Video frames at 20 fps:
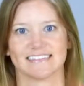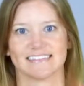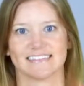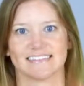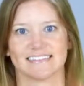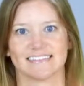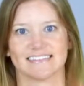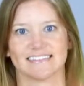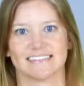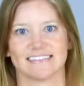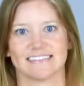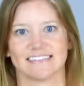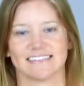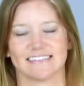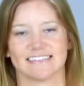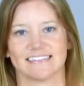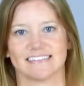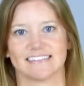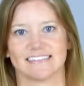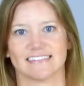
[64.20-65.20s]

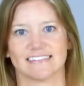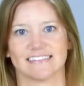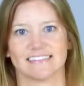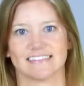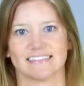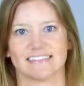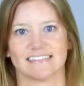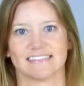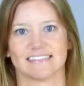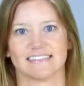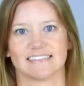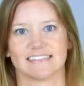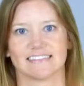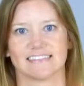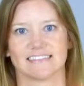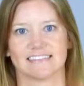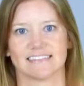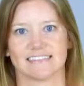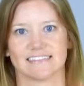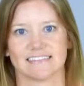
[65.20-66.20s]

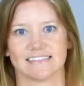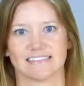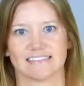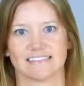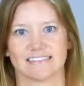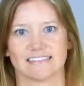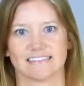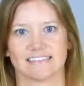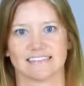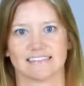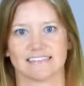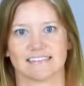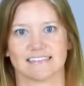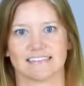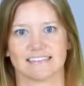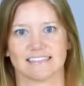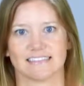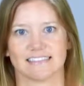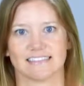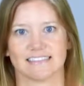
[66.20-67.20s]

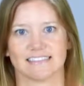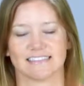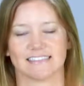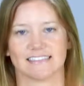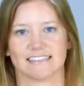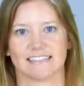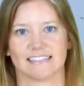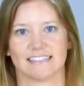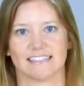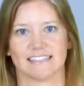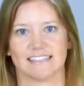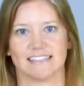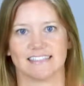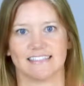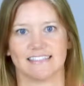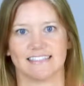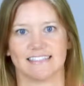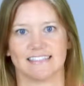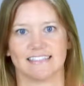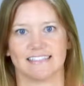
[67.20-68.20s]

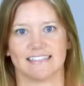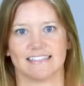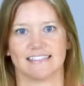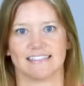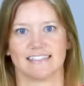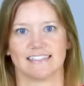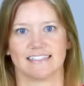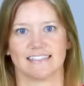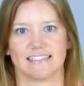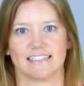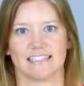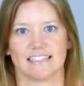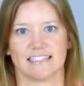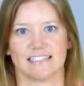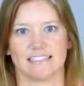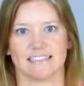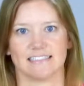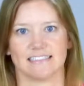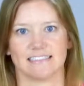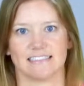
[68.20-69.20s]

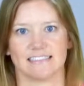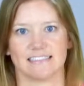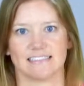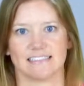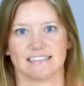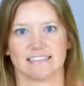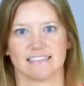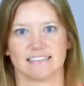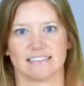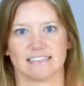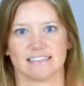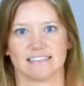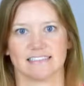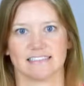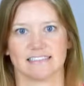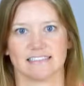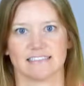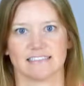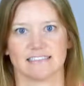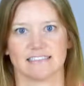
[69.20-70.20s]

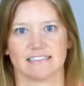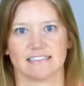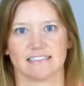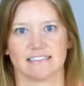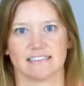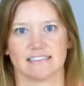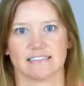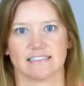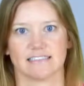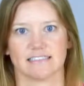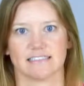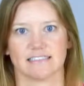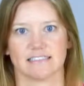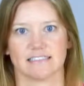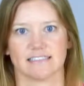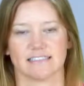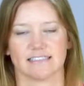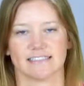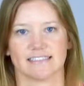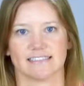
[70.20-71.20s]

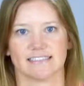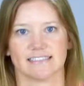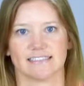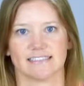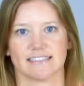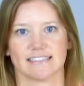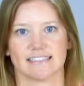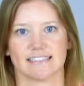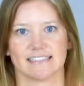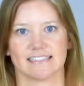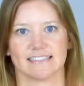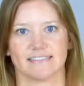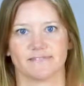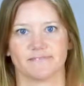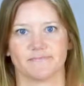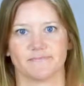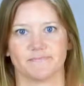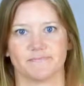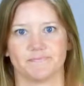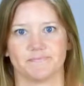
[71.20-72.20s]

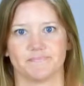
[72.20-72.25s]
The person shown says nothing.